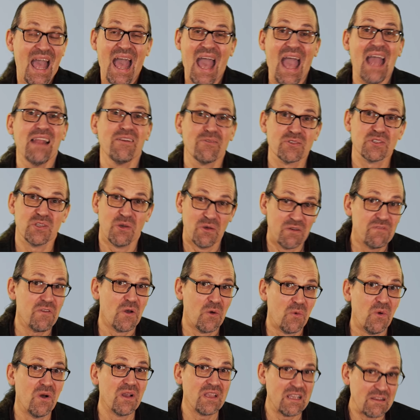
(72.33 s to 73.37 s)
And also, if
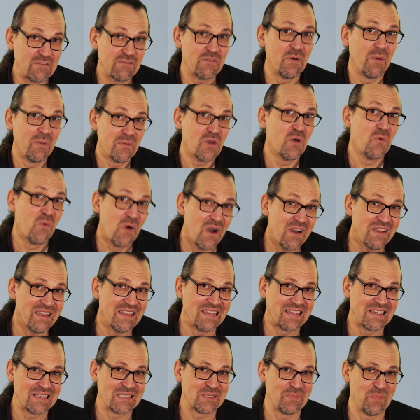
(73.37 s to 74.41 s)
you're working from home, your
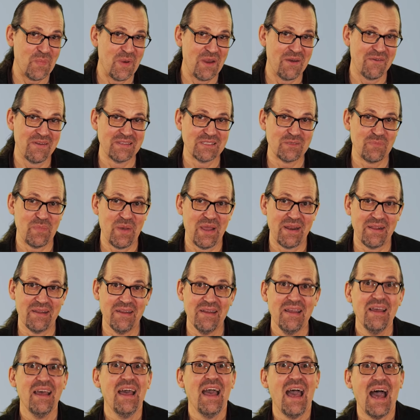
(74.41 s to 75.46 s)
working experience better.
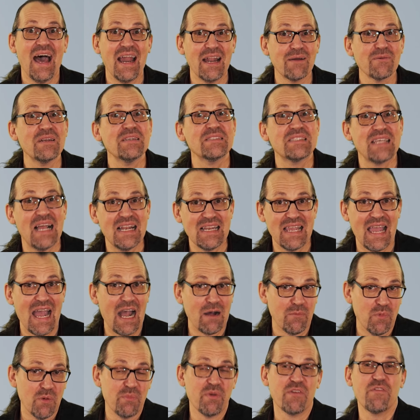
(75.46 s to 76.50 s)
And I'm going to tell you
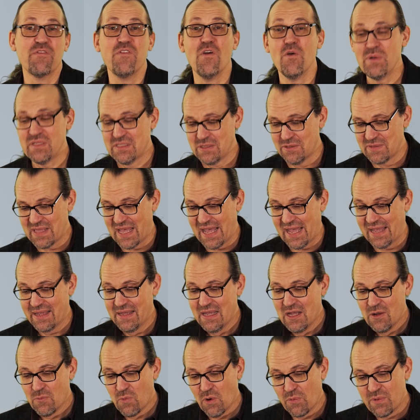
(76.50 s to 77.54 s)
how. But before we do that,
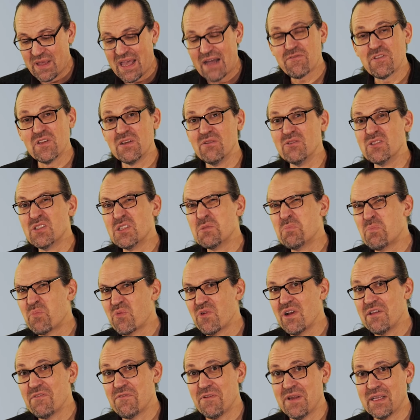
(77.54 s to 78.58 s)
what we have to do is just
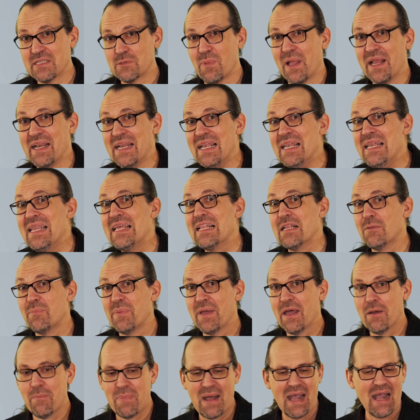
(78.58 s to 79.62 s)
briefly explain a little
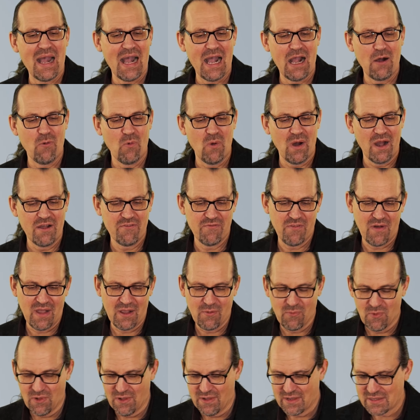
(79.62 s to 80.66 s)
bit about how Wi-Fi
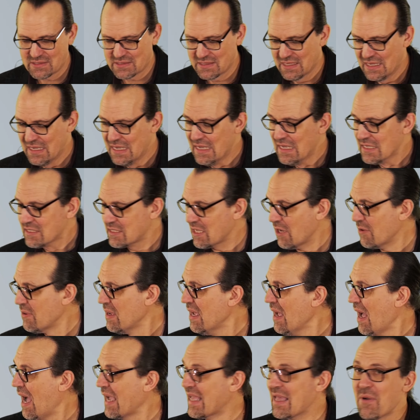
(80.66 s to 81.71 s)
works. So
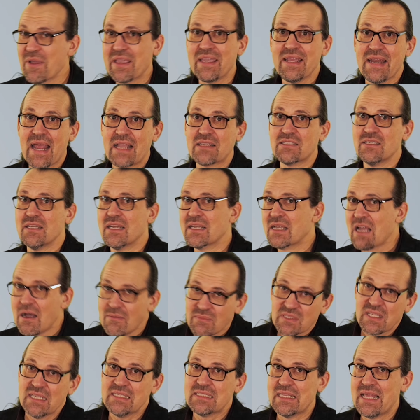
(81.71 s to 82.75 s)
I get my connection, it
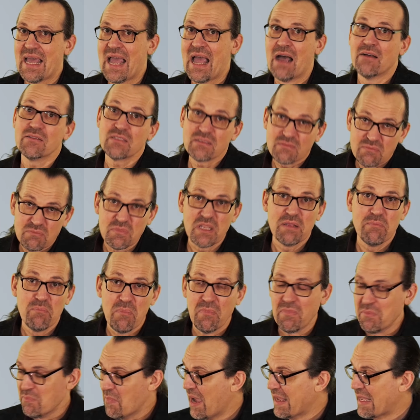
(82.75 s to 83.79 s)
comes into the house.
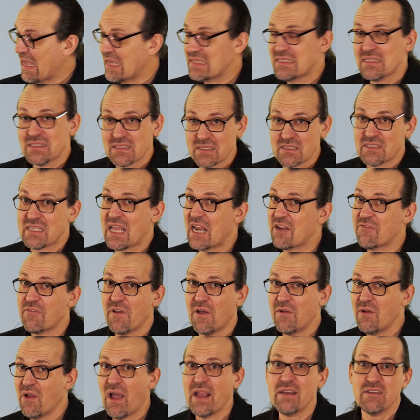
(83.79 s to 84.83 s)
In my case, it's a
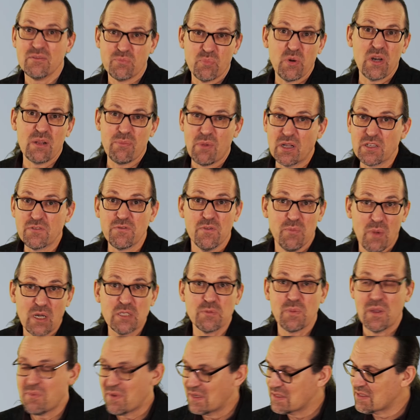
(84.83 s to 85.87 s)
telephone line. Pretty much for
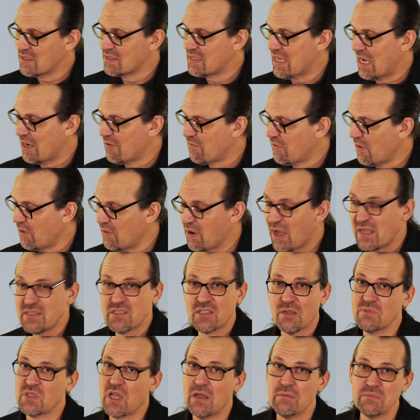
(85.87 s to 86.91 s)
most people, it's a telephone line.
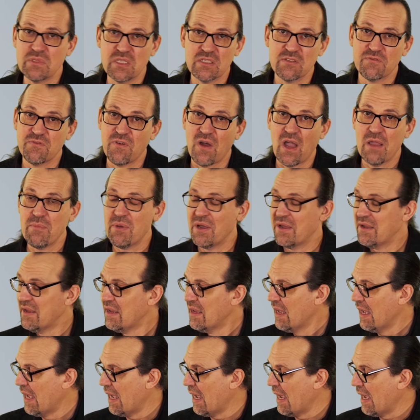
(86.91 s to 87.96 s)
Sometimes it's fiber
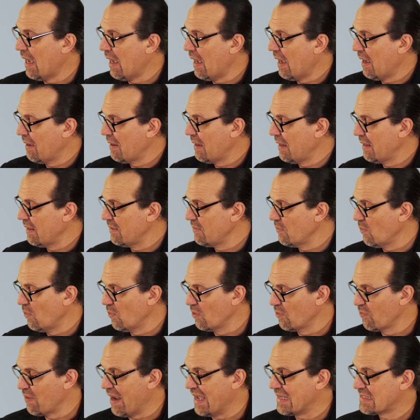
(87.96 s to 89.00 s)
and all
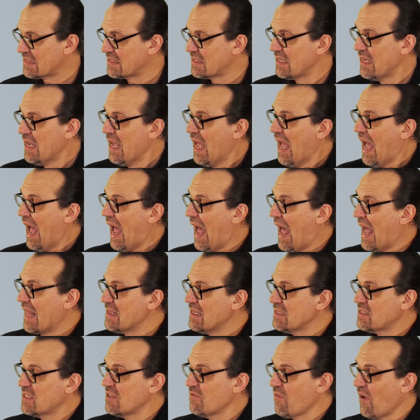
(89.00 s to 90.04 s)
the rest. And
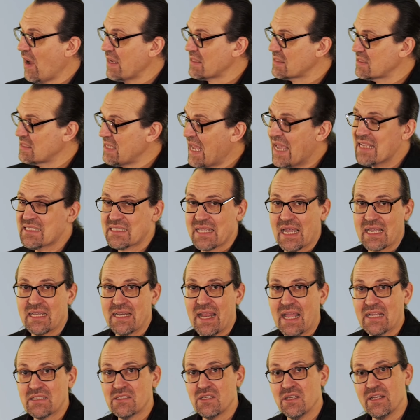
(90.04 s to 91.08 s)
this device takes that
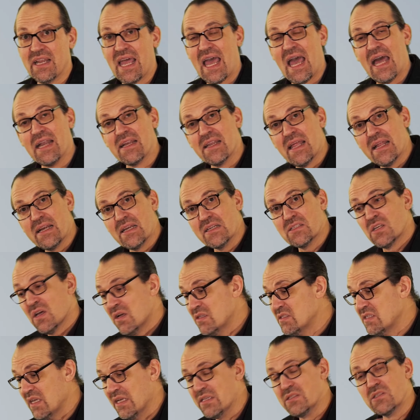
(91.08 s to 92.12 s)
connection and then it
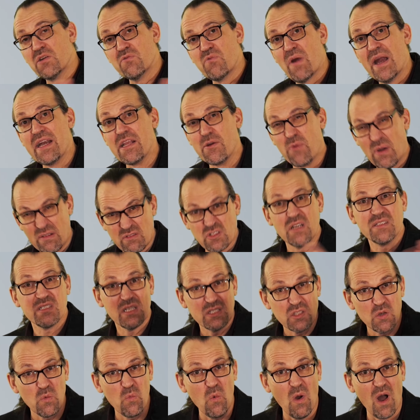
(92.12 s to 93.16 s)
turns it into radio waves, turns it
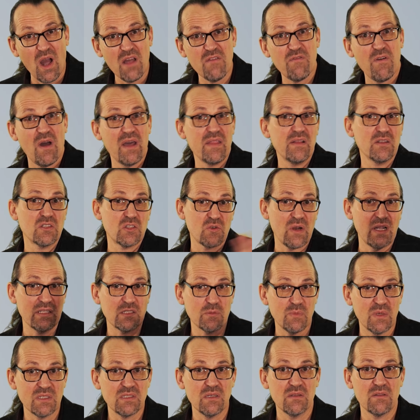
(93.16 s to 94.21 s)
into Wi-Fi that's
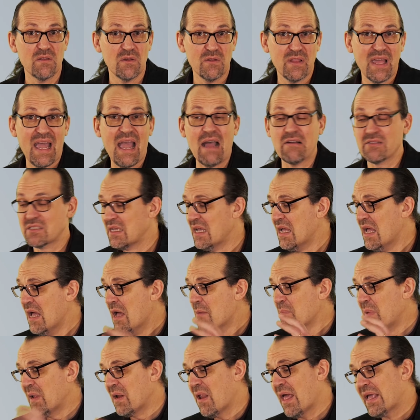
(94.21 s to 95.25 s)
transmitted through the house.
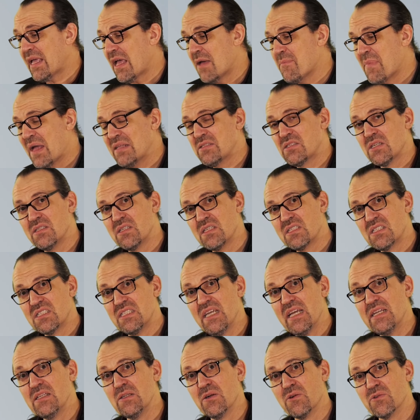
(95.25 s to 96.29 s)
But like I mentioned, the
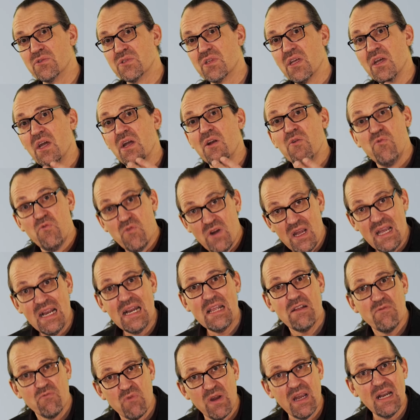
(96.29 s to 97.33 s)
signal's
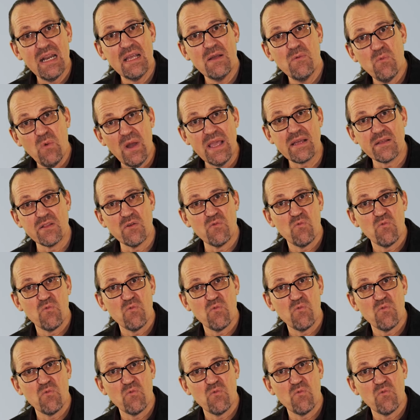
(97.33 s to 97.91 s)
really, really weak.